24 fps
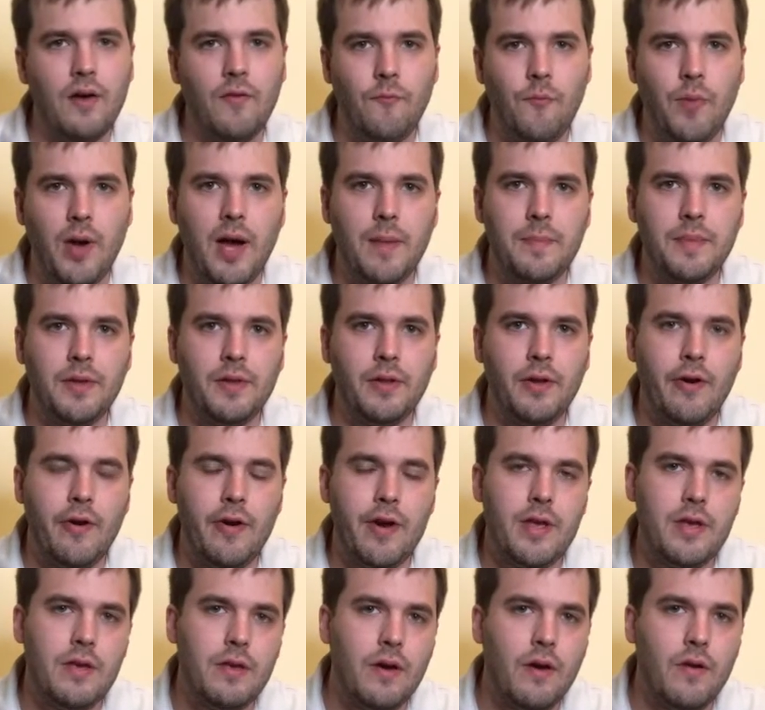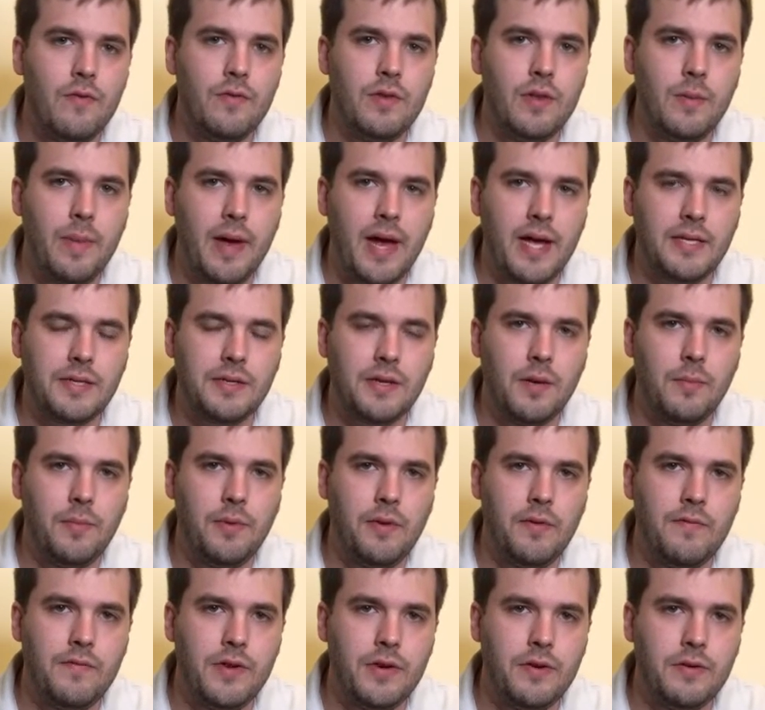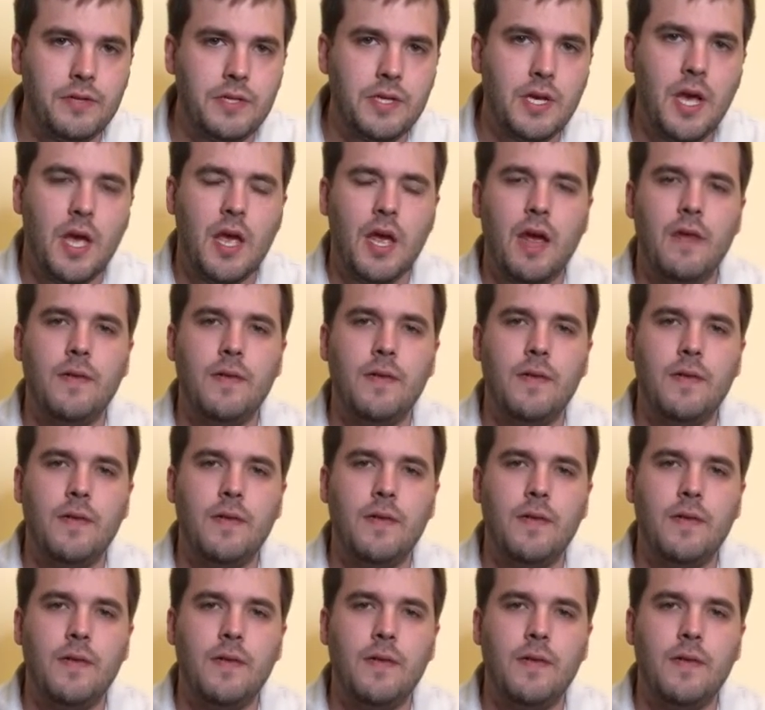of popularity over the past couple of years.